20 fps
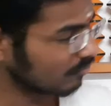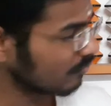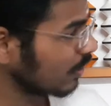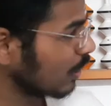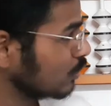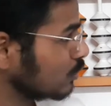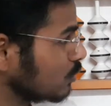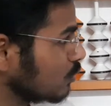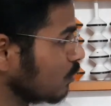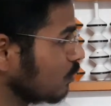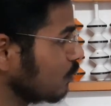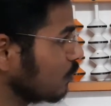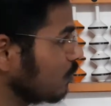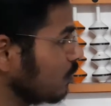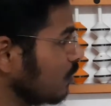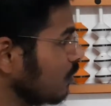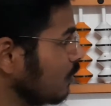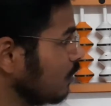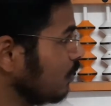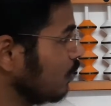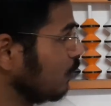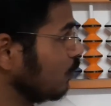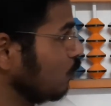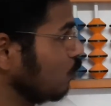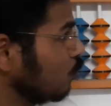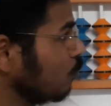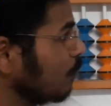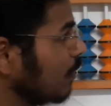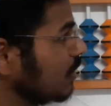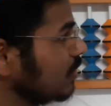so
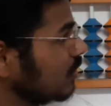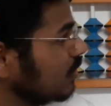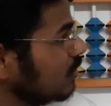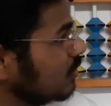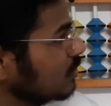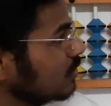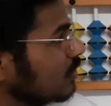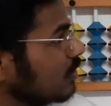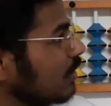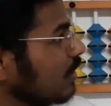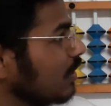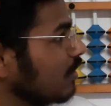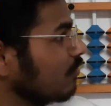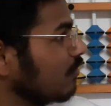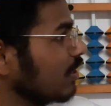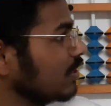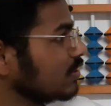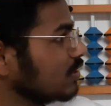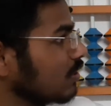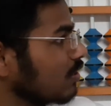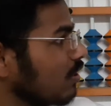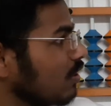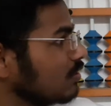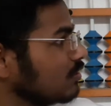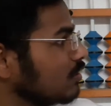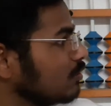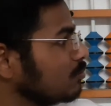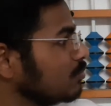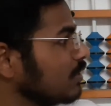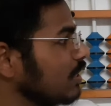do puzzles, revise the
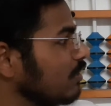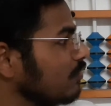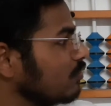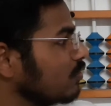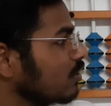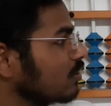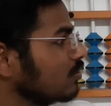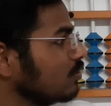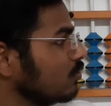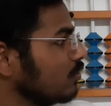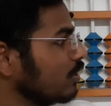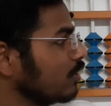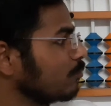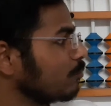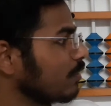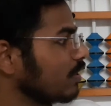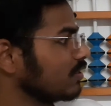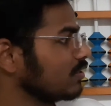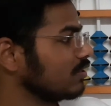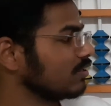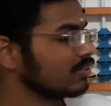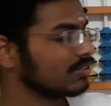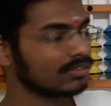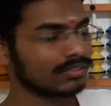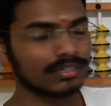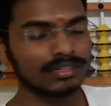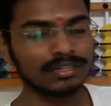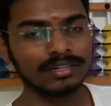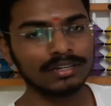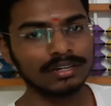concepts. If you are doing puzzles,
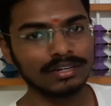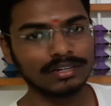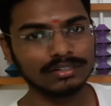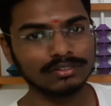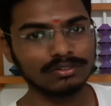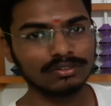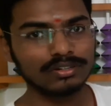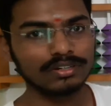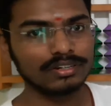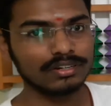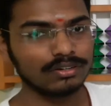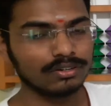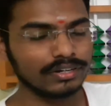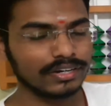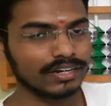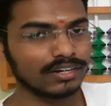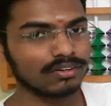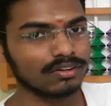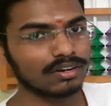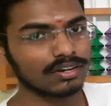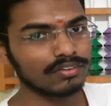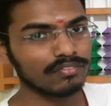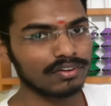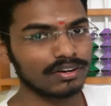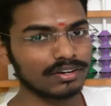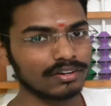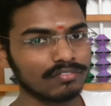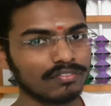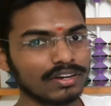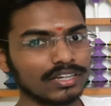you need not
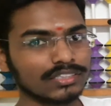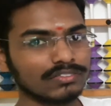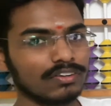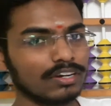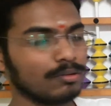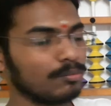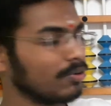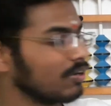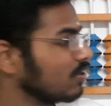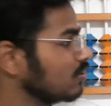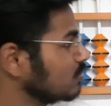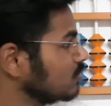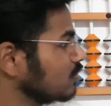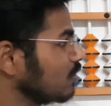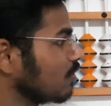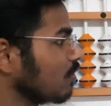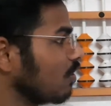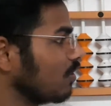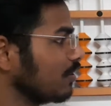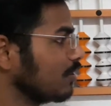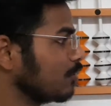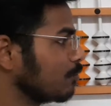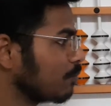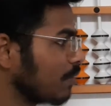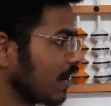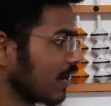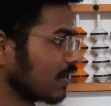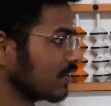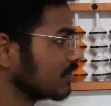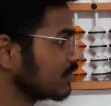even revise. Why? Because you are already
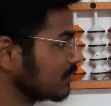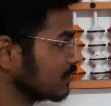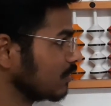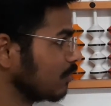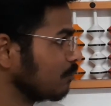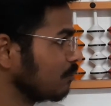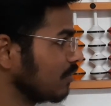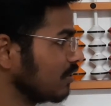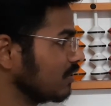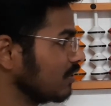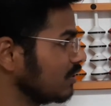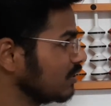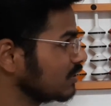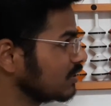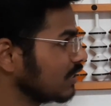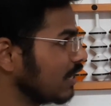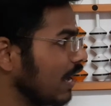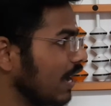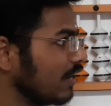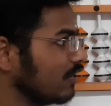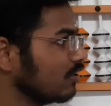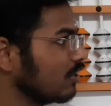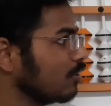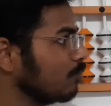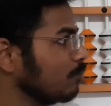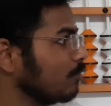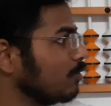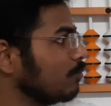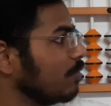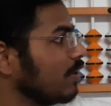practicing the puzzles and you are
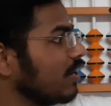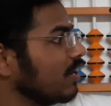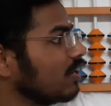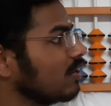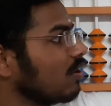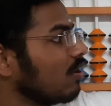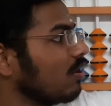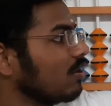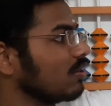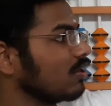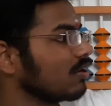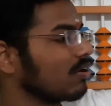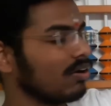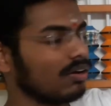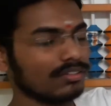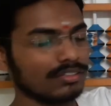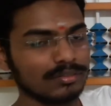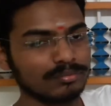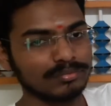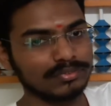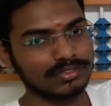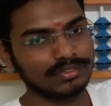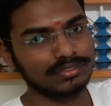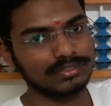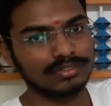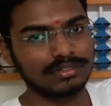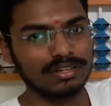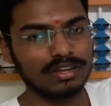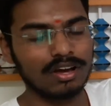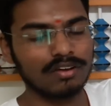implementing all the concepts
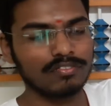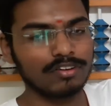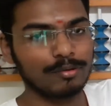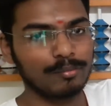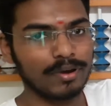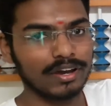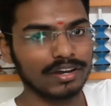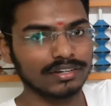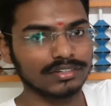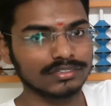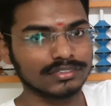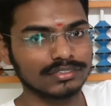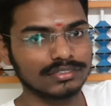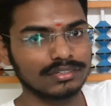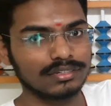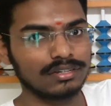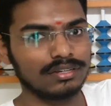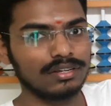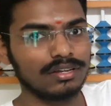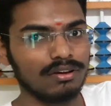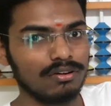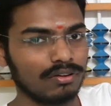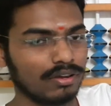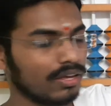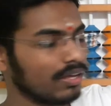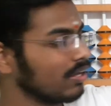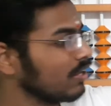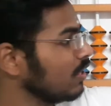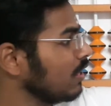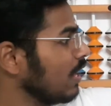of abacus.
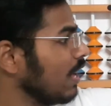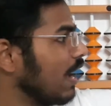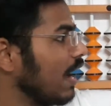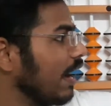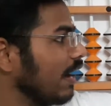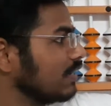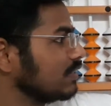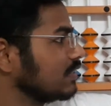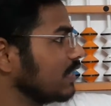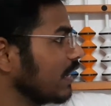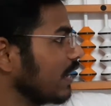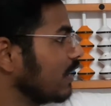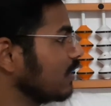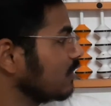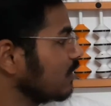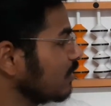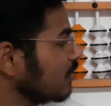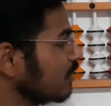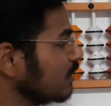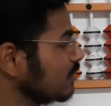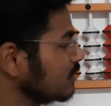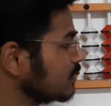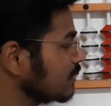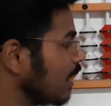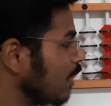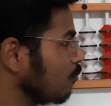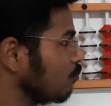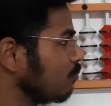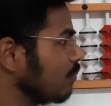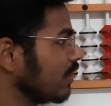Okay, and second thing is
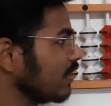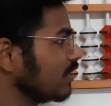apply